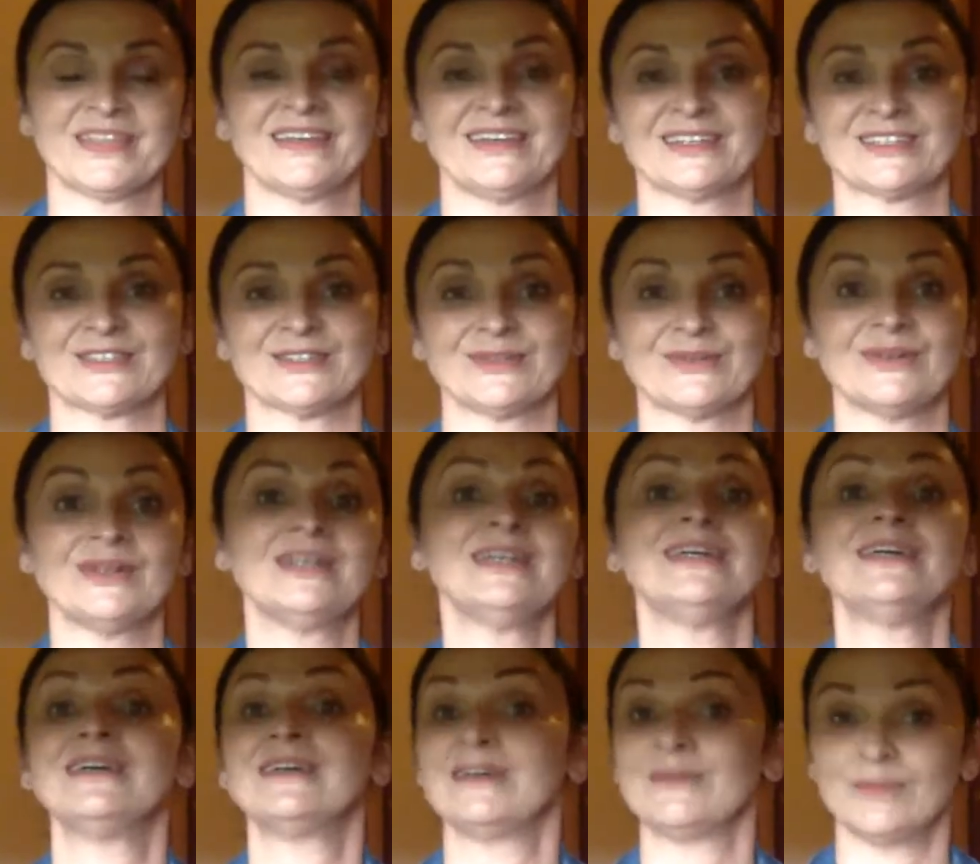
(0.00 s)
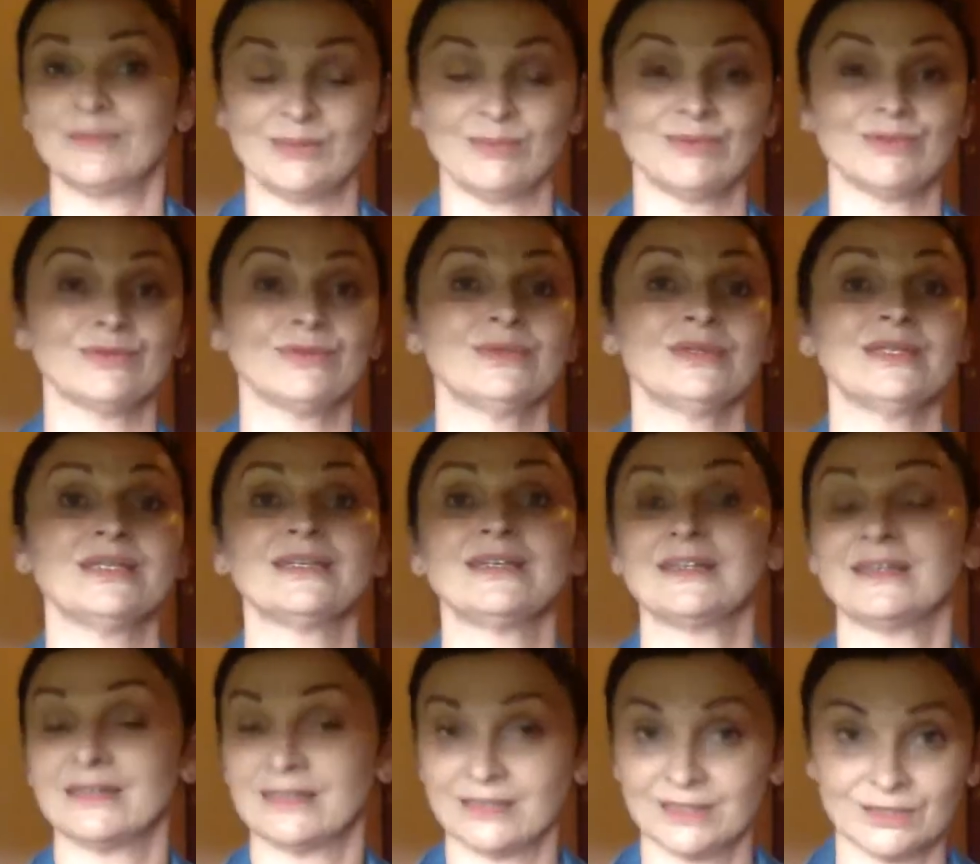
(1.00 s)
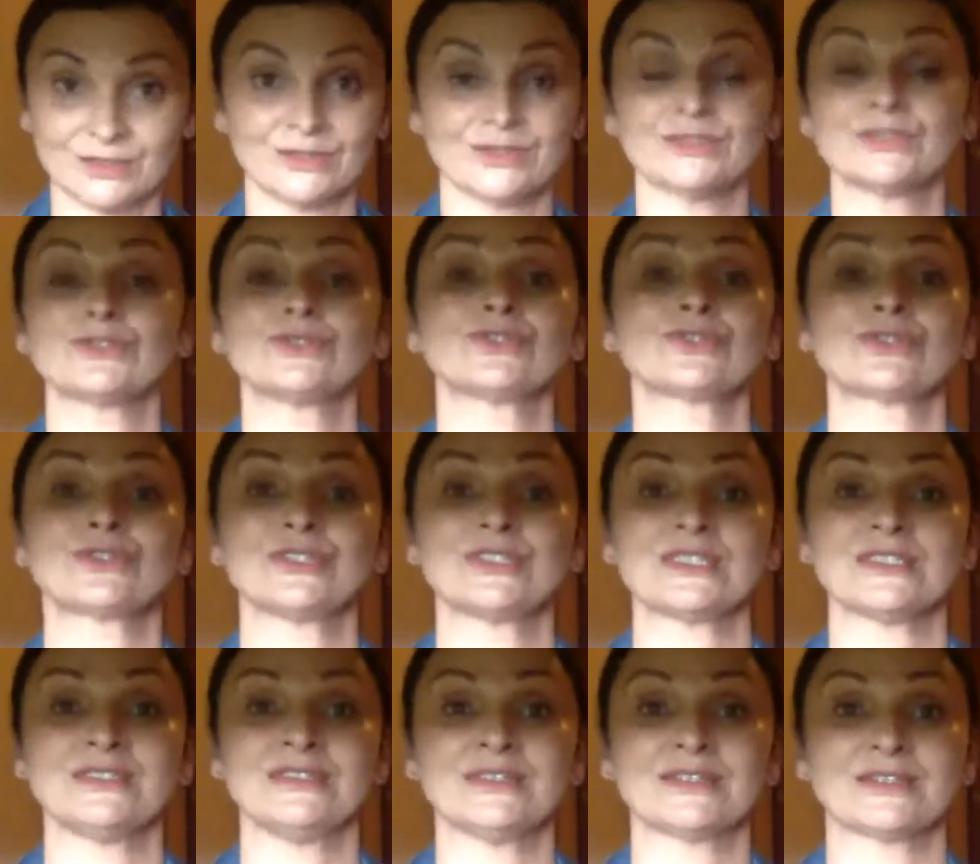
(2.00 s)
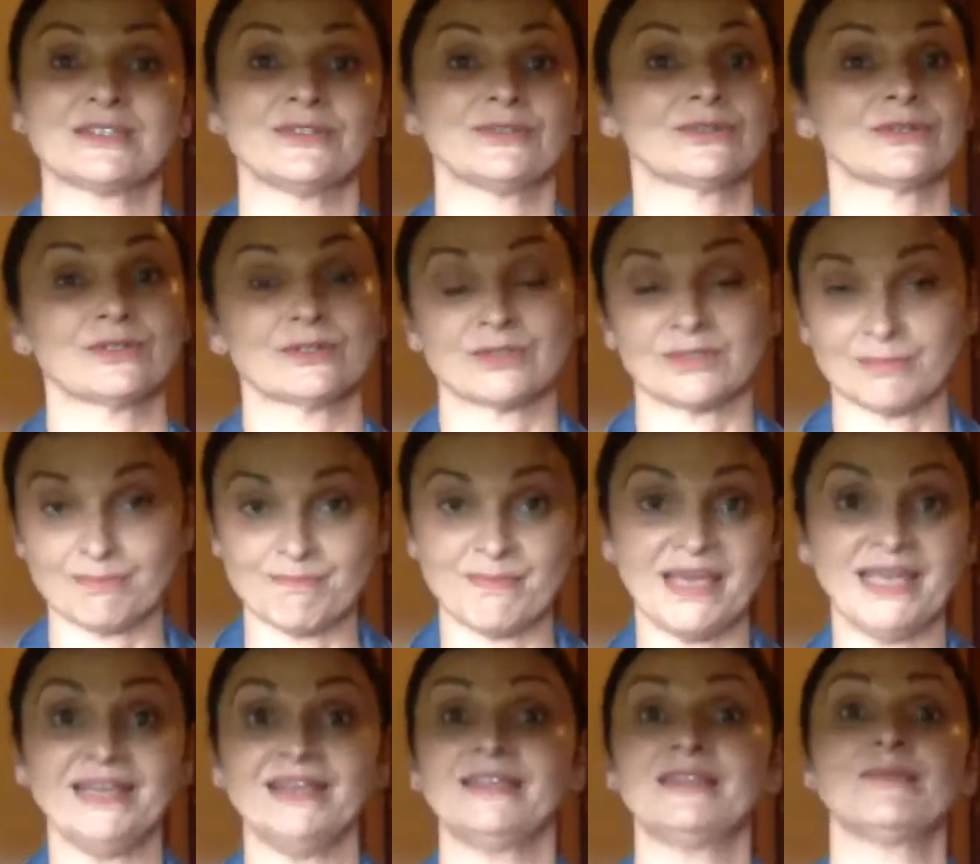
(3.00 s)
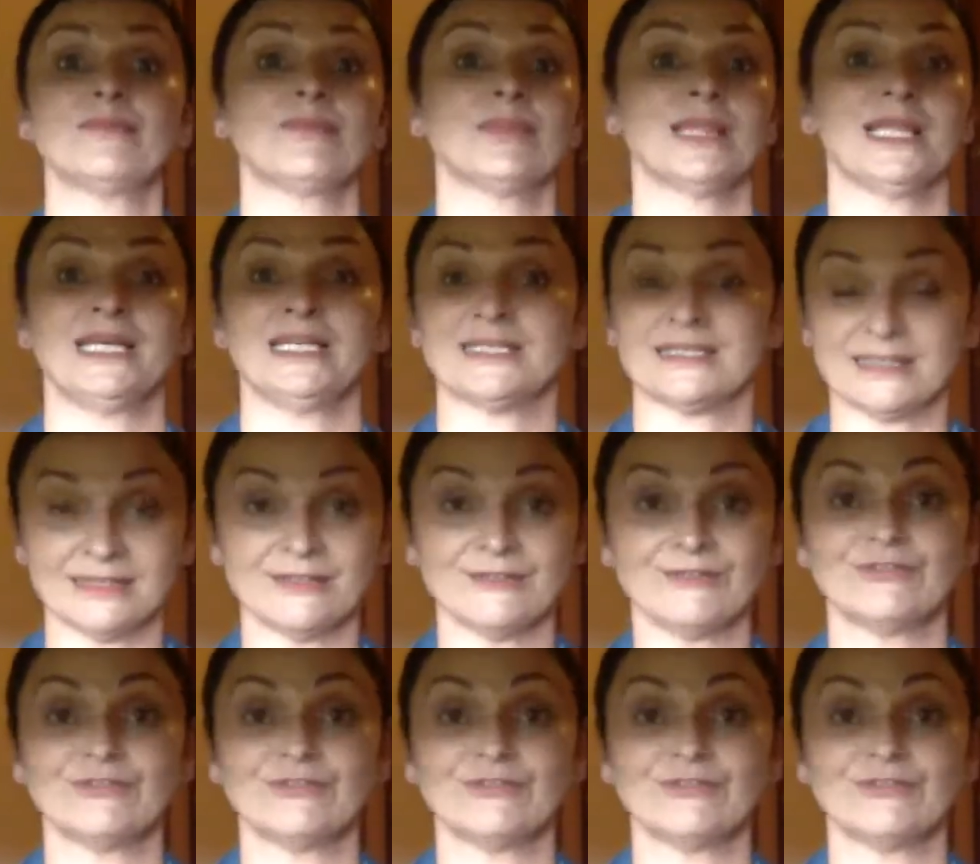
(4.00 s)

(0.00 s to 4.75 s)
So people should consider you, or make the place and the